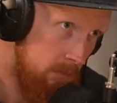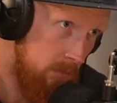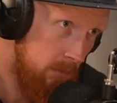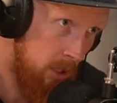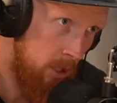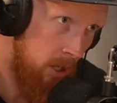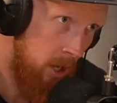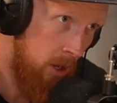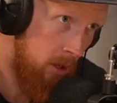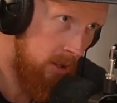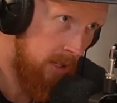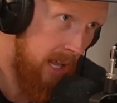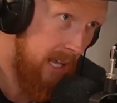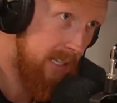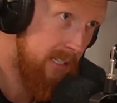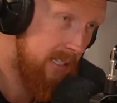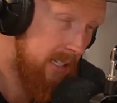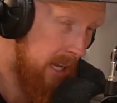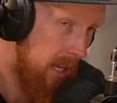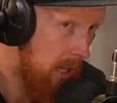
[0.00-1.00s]
You know, and
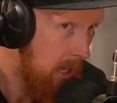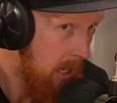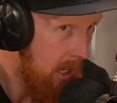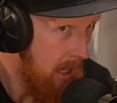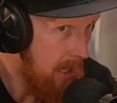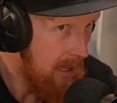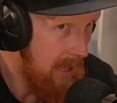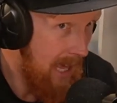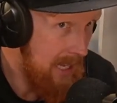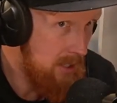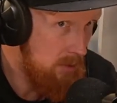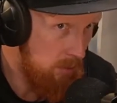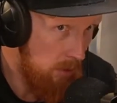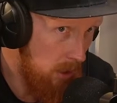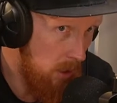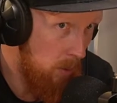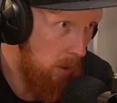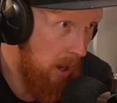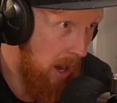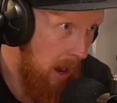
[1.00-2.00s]
that's
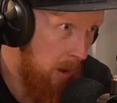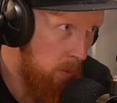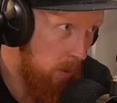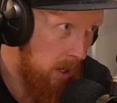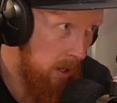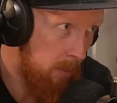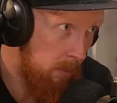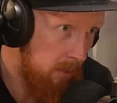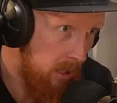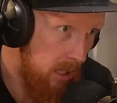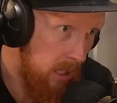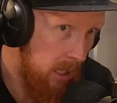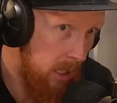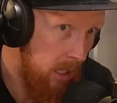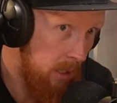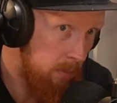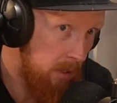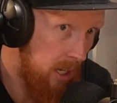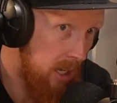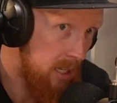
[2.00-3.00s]
really where I want to
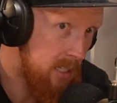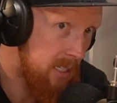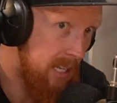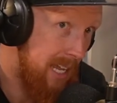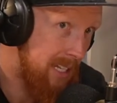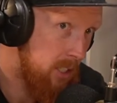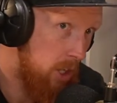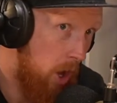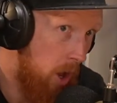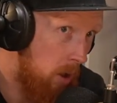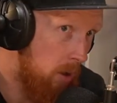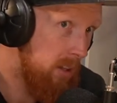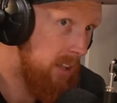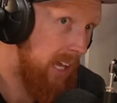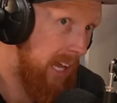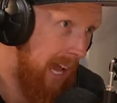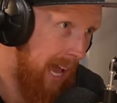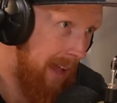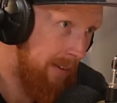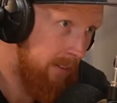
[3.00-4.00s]
be, because that's the only
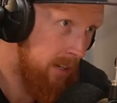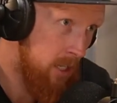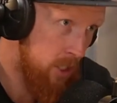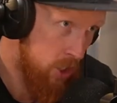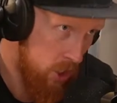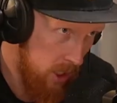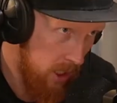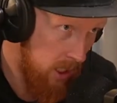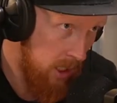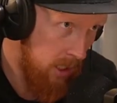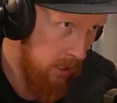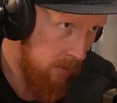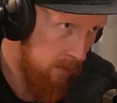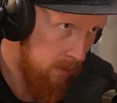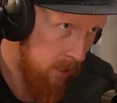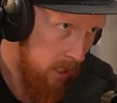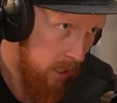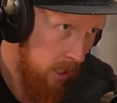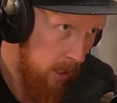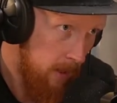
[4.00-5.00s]
thing I haven't
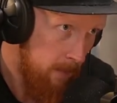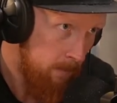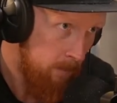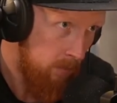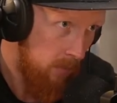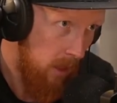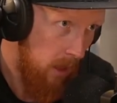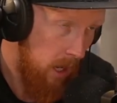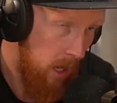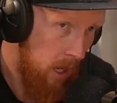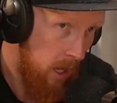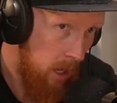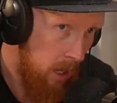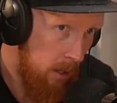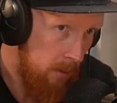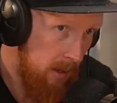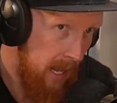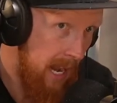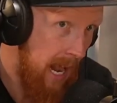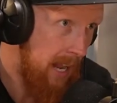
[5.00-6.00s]
achieved.
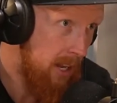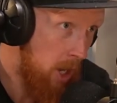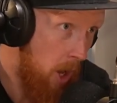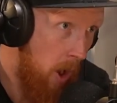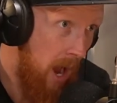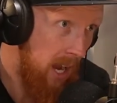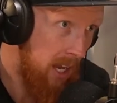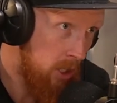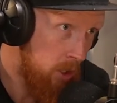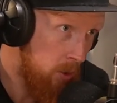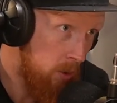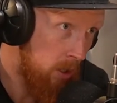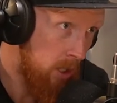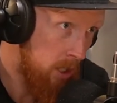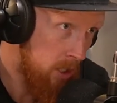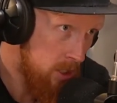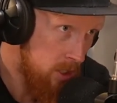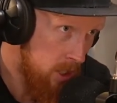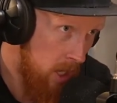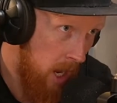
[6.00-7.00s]
And I know I can do a
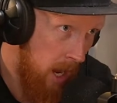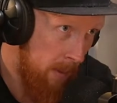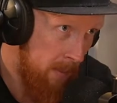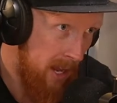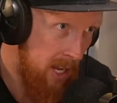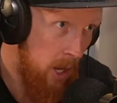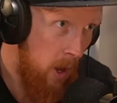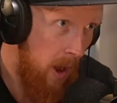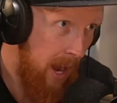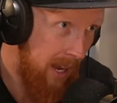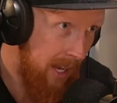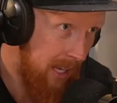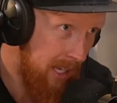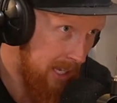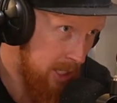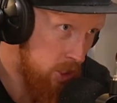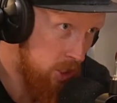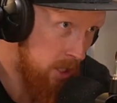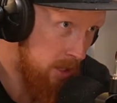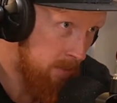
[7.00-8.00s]
good job. I know I can
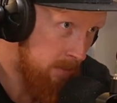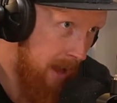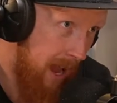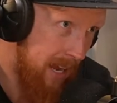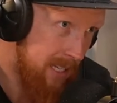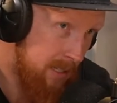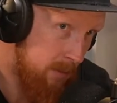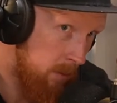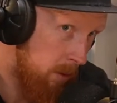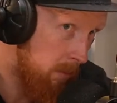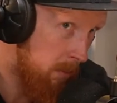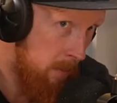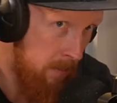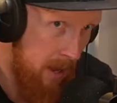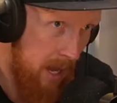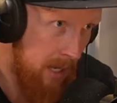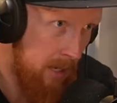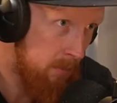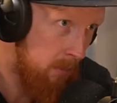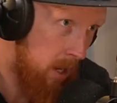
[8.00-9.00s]
get you the maximum
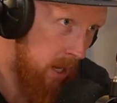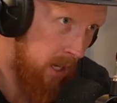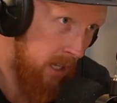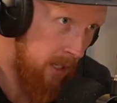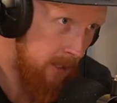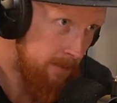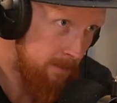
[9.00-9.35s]
amount of money.